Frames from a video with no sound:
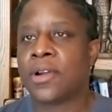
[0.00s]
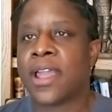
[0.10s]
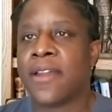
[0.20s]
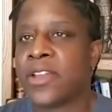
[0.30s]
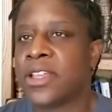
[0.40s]
I
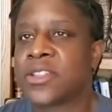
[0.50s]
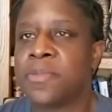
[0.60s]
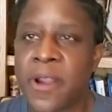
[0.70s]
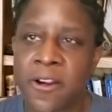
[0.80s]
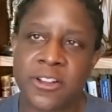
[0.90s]
have it. It's
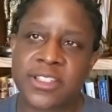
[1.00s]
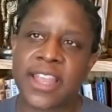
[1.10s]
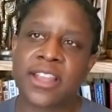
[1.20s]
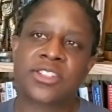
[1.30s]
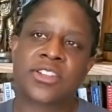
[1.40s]

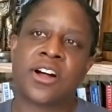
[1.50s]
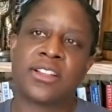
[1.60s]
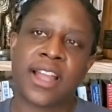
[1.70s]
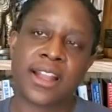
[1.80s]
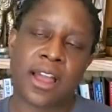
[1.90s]

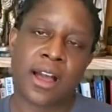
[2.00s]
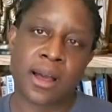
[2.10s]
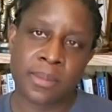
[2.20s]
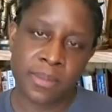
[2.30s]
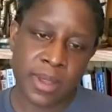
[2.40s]

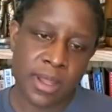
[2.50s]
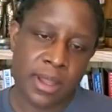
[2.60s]
merryltengesdal.com.